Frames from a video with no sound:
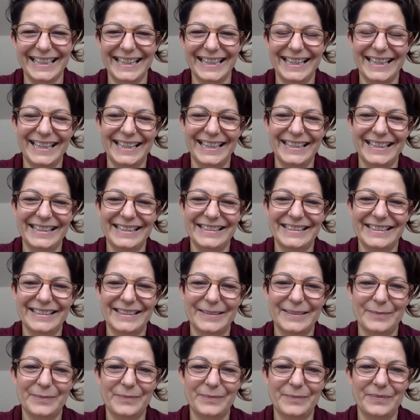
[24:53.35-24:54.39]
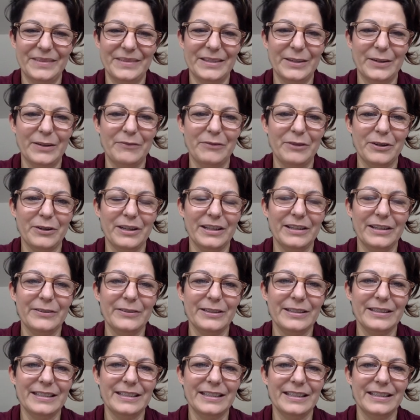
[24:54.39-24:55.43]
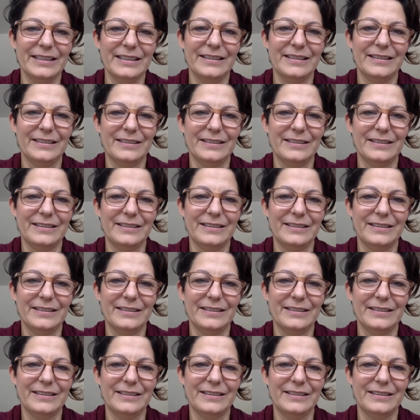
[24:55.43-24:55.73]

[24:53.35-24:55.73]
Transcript: And so if you're interested,